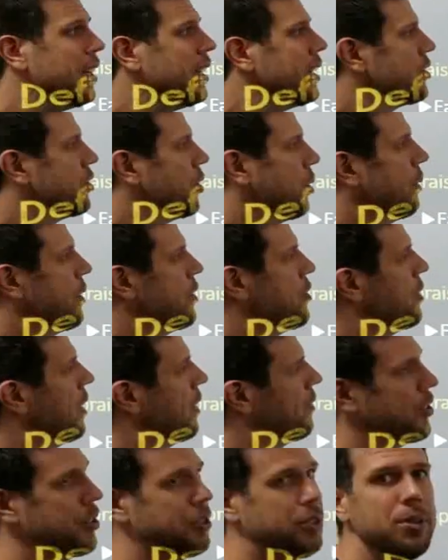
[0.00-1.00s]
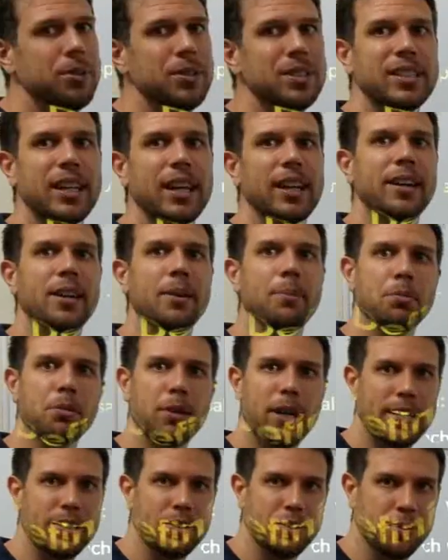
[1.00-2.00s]
So what you have to do is get an
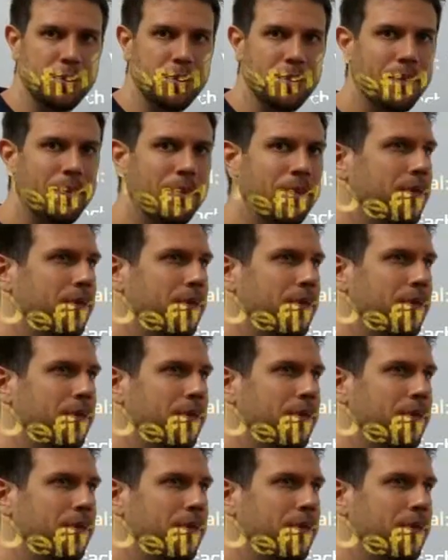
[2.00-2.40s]
appraisal.